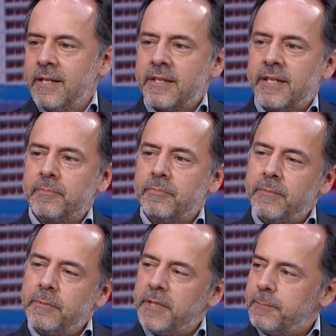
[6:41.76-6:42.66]
that
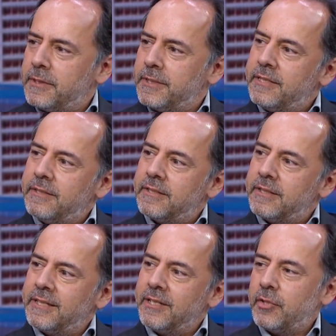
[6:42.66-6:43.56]
maybe people
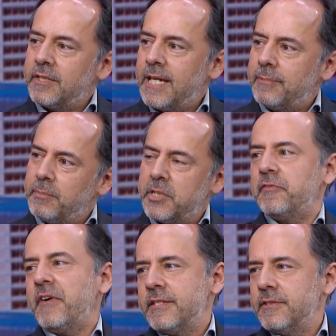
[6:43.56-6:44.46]
need to adapt much
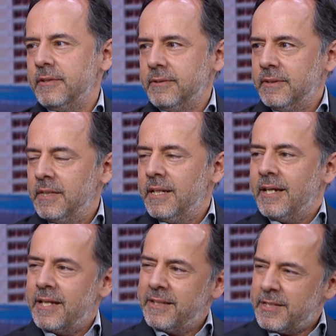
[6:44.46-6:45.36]
faster. Mm.
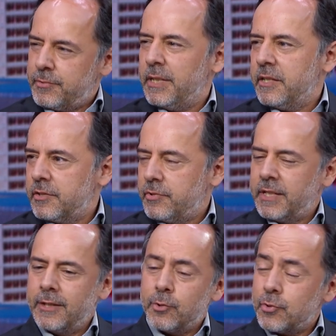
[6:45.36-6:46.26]
And that's really the
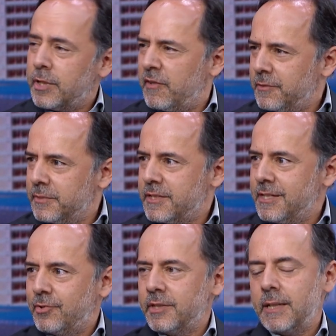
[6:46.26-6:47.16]
trick. And also governments
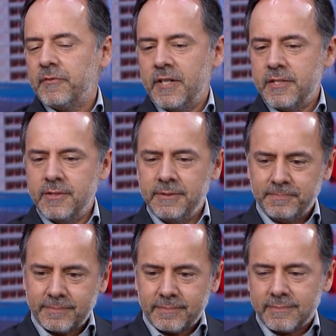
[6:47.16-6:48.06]
need to adapt faster.
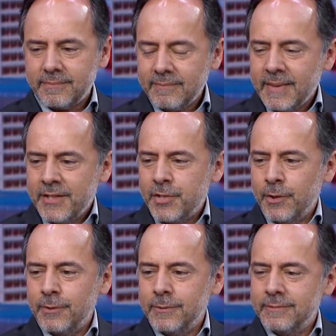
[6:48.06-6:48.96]

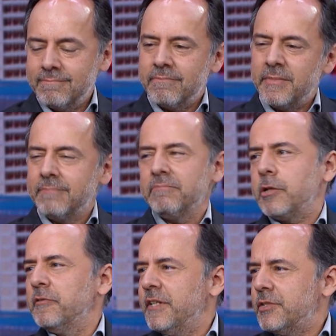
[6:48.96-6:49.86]
So the
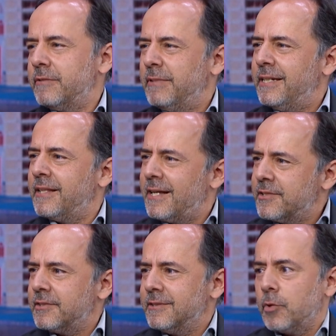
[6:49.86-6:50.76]
convention, really the
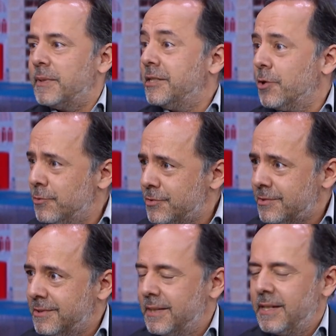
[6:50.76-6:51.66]
answer, nobody knows.
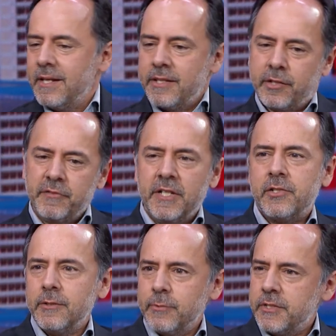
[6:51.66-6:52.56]
Yeah. The
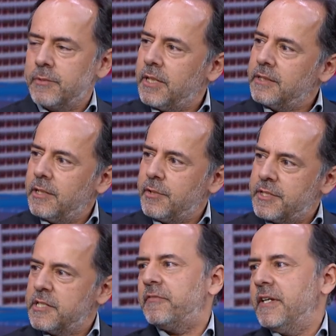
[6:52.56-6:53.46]
conventional wisdom right now is
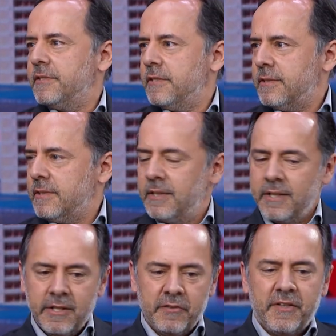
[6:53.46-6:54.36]
this phases.
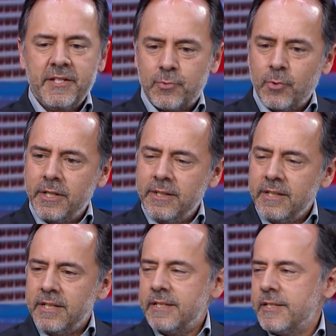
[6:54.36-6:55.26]
Phase one
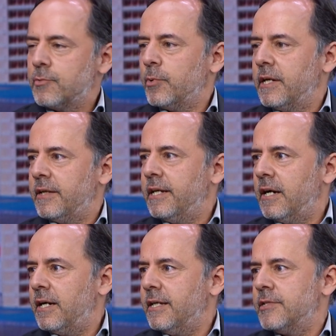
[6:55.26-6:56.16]
is where
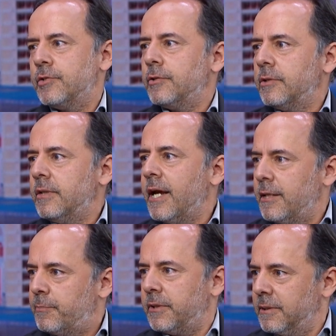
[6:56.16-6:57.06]
AI is your
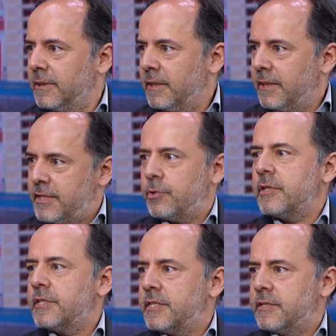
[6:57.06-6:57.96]
helper, is your
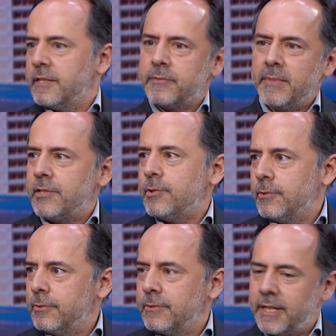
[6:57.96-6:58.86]
assistant. It makes
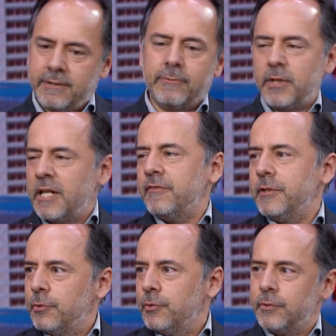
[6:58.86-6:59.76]
you, like, whatever
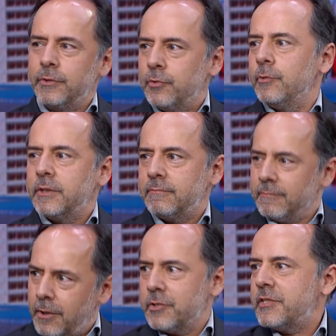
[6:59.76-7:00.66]
you do it
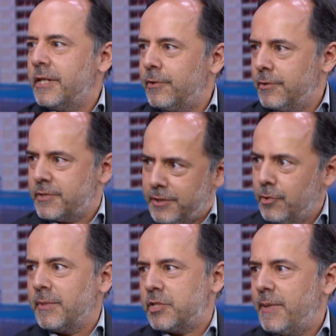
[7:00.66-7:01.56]
on steroids and
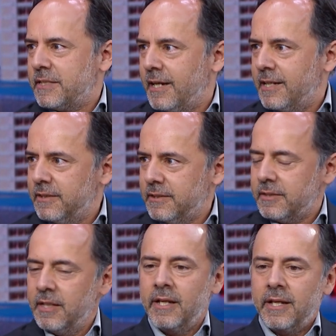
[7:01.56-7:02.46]
you're much better at it.
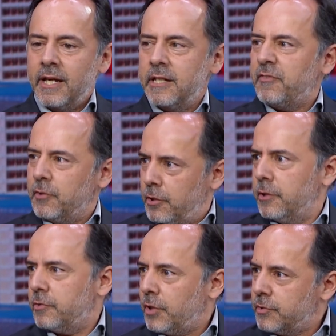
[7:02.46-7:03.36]
And if you
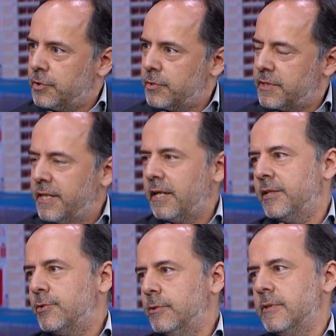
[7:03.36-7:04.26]
learn how to use the AI
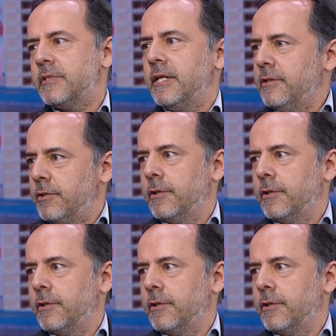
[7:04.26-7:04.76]
tools, then you're